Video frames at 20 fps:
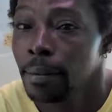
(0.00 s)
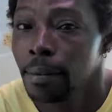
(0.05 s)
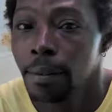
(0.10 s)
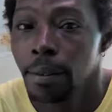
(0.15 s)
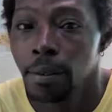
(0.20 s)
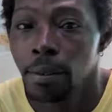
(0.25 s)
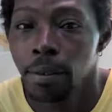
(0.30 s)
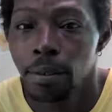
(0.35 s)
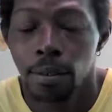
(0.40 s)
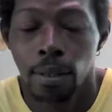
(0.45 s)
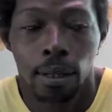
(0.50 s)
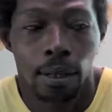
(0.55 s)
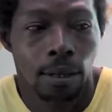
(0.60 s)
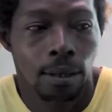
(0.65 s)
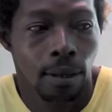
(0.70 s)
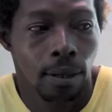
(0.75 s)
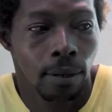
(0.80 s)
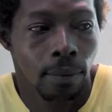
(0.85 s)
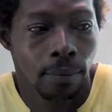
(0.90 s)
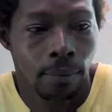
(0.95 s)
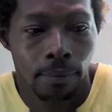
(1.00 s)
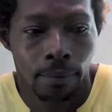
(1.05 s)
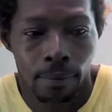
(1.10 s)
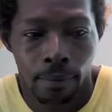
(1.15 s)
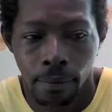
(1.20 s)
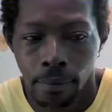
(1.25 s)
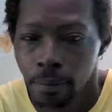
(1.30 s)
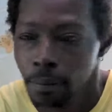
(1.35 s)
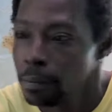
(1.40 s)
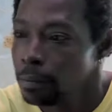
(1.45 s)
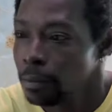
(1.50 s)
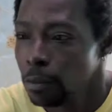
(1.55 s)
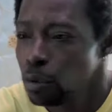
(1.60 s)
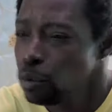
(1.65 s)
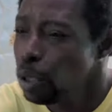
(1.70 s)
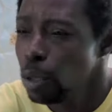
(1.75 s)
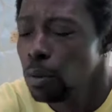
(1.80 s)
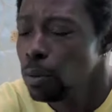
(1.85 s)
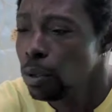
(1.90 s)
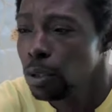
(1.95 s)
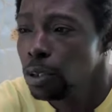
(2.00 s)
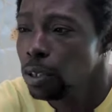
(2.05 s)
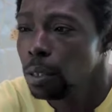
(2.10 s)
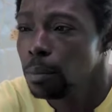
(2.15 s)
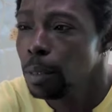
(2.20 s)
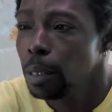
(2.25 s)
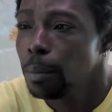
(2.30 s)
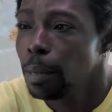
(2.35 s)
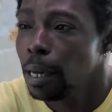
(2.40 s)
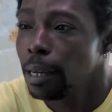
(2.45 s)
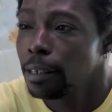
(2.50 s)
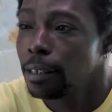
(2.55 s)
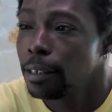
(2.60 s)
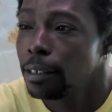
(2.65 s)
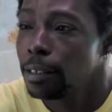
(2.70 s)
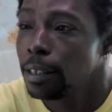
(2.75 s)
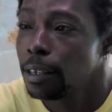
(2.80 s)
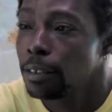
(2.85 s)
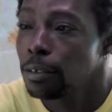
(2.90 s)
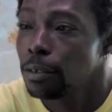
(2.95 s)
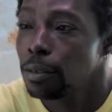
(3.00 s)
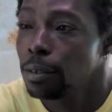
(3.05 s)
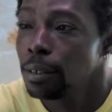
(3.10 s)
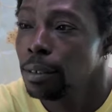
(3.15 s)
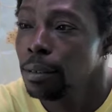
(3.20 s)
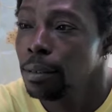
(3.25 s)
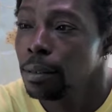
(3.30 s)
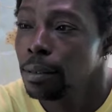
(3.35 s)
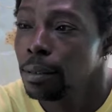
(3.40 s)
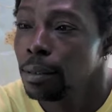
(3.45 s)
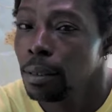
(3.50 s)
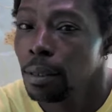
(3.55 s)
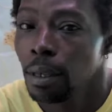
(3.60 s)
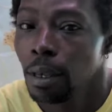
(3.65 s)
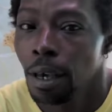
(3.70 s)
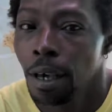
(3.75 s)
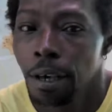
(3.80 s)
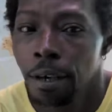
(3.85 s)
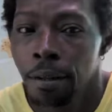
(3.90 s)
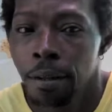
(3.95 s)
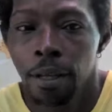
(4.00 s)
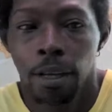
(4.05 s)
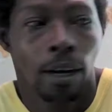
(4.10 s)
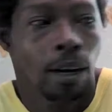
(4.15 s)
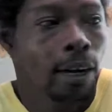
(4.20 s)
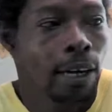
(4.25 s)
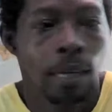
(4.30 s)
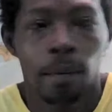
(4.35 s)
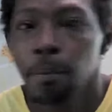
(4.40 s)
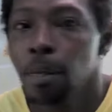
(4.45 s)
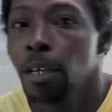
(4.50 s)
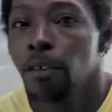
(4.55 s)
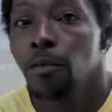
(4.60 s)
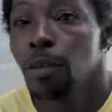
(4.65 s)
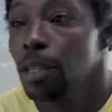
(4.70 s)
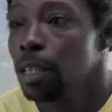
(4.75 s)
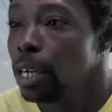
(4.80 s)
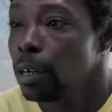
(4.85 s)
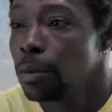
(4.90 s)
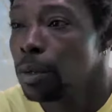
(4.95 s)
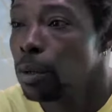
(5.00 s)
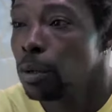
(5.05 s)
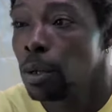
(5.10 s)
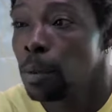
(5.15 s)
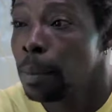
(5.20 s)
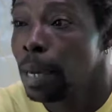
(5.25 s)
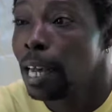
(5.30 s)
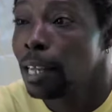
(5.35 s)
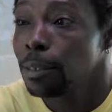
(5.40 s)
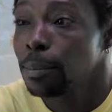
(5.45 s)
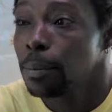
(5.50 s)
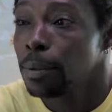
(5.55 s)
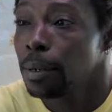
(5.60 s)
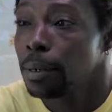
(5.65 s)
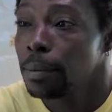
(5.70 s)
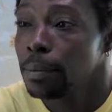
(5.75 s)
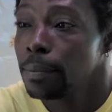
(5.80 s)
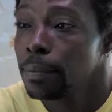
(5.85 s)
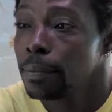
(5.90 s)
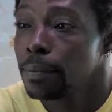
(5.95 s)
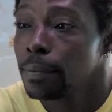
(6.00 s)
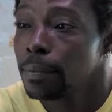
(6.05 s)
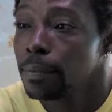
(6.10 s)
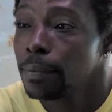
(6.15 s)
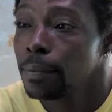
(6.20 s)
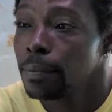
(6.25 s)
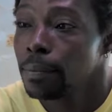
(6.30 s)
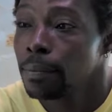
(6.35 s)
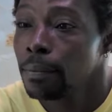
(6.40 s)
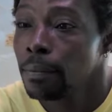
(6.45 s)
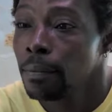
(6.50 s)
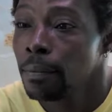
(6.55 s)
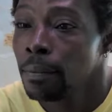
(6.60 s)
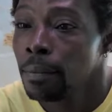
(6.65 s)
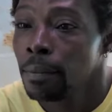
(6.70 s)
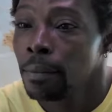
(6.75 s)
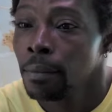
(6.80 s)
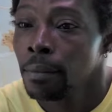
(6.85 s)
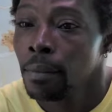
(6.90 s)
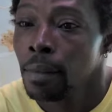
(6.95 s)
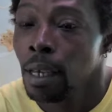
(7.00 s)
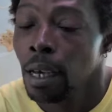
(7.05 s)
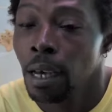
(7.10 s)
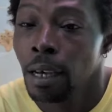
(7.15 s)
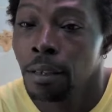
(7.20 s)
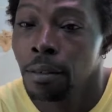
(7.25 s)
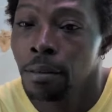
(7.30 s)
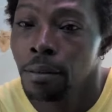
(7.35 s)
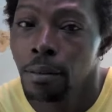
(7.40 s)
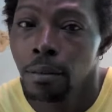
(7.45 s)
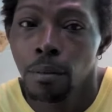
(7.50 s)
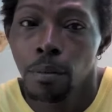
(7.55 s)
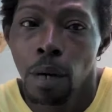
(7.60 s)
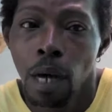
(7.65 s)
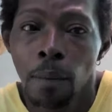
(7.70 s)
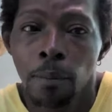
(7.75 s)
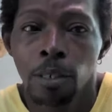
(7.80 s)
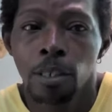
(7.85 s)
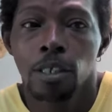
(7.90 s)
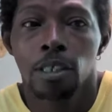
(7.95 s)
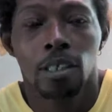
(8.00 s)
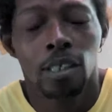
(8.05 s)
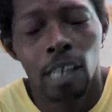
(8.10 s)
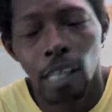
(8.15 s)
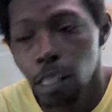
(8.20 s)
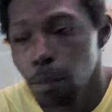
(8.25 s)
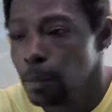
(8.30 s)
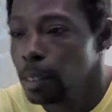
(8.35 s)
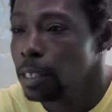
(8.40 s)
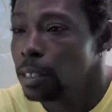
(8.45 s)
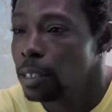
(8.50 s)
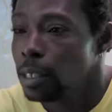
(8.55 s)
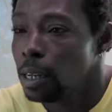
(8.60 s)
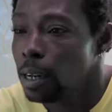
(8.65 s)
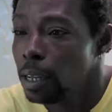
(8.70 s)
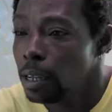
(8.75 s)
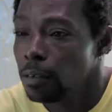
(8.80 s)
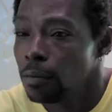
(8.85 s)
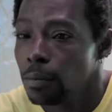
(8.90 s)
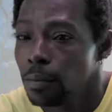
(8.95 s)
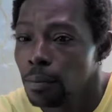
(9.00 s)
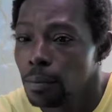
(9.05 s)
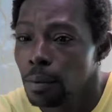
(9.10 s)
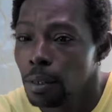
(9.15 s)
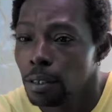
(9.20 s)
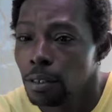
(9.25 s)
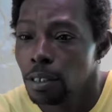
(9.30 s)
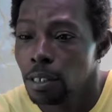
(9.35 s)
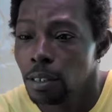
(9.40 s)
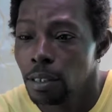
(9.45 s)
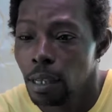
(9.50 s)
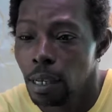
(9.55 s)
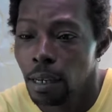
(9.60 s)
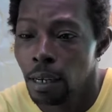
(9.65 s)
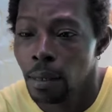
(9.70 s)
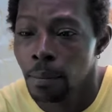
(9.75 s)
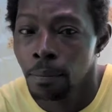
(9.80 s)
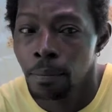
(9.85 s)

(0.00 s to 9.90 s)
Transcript: You know, it's like we don't want you to be part of this country, and here I am living here without a passport. And the Bahamas is a nice place to live. It's just that